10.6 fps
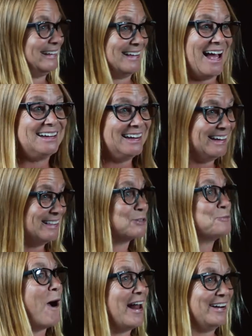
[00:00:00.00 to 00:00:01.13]
I need this
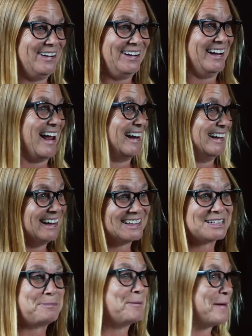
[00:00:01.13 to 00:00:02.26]
water and I need
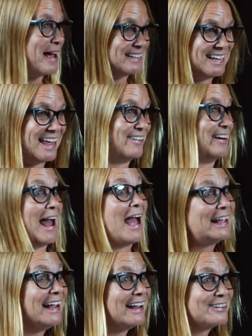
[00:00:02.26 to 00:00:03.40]
this put back together and I
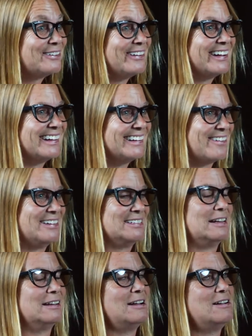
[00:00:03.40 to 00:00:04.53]
can't do it, you know. And he's
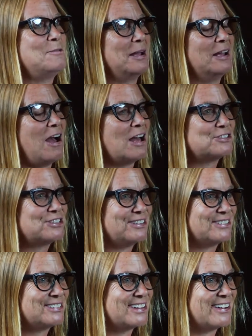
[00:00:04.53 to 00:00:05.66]
like, "Oh my gosh," you
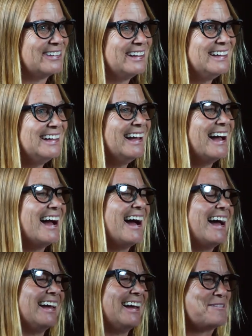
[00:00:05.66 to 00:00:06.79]
know. So
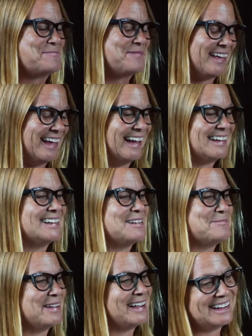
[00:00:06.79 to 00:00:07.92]
I handed
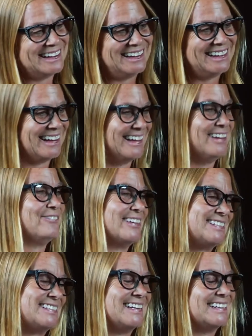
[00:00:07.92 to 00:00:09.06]
him it and then he
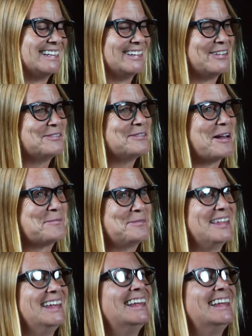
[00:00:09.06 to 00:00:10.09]
fixed it, you know.